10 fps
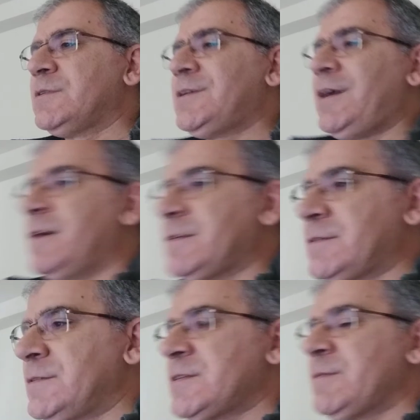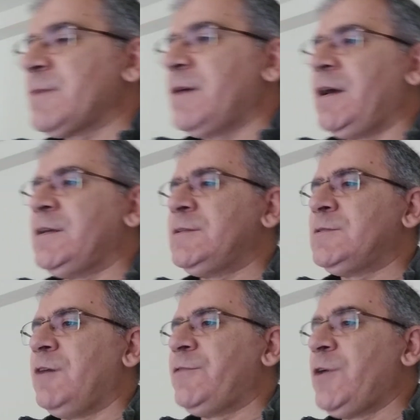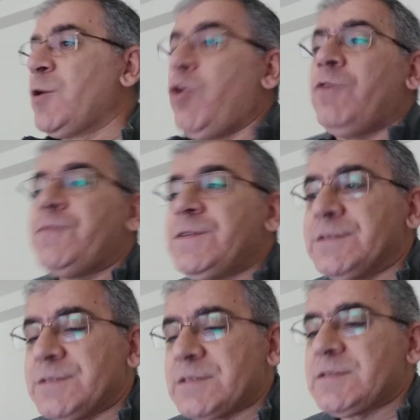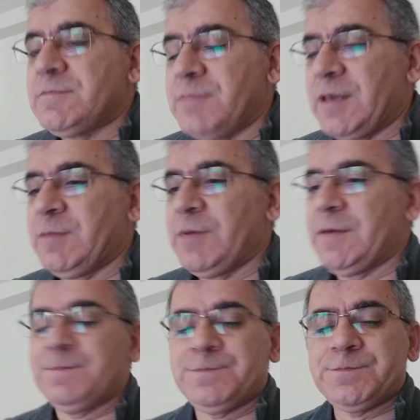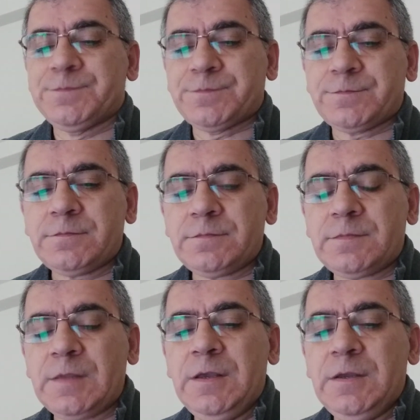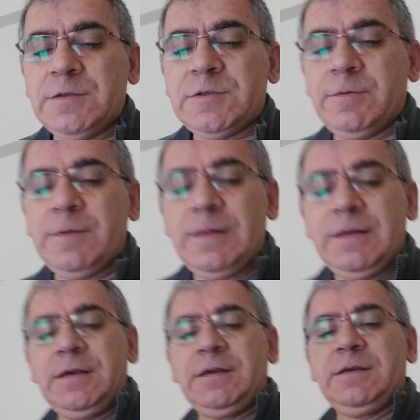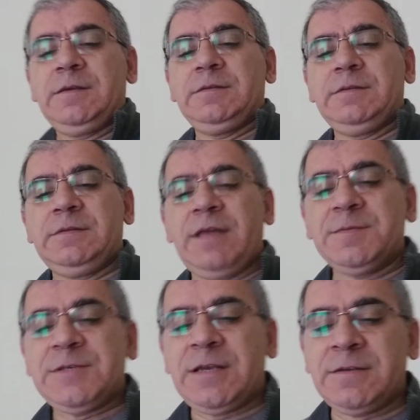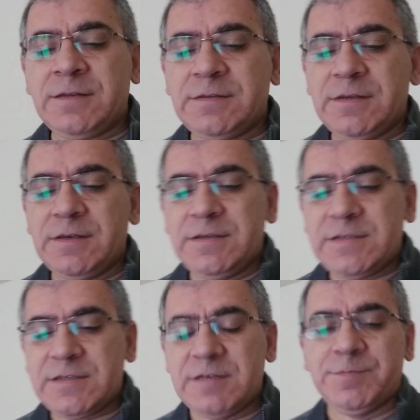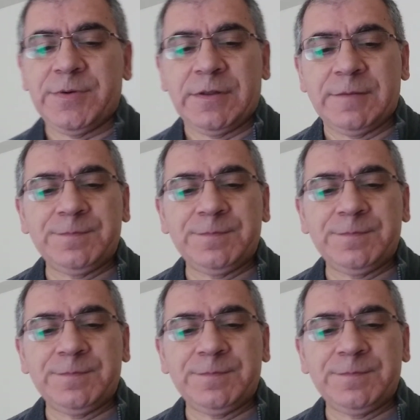character, some kind of confidence, maybe. So names are not simple,